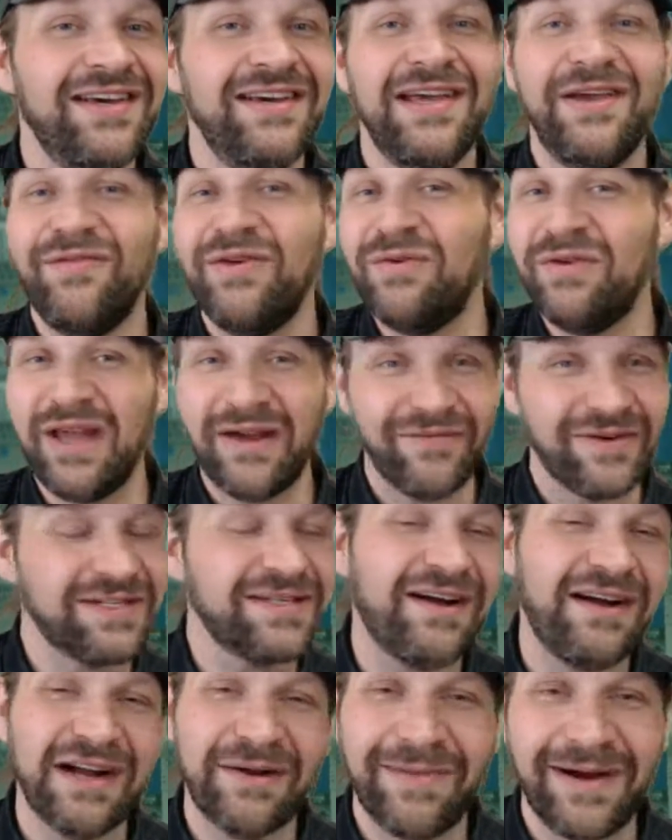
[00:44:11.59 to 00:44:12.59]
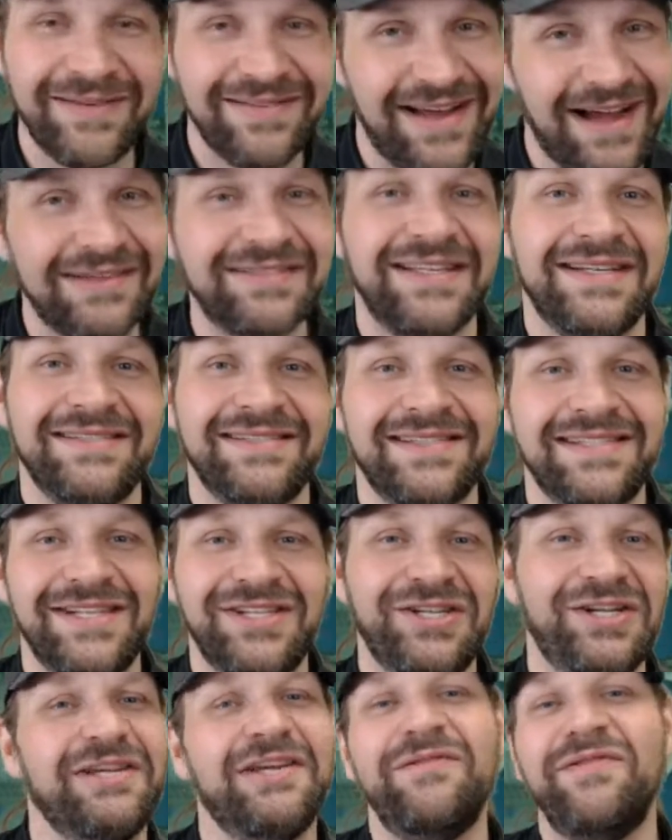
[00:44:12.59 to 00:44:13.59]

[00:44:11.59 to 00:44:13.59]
if you never talk about knockdown stitching,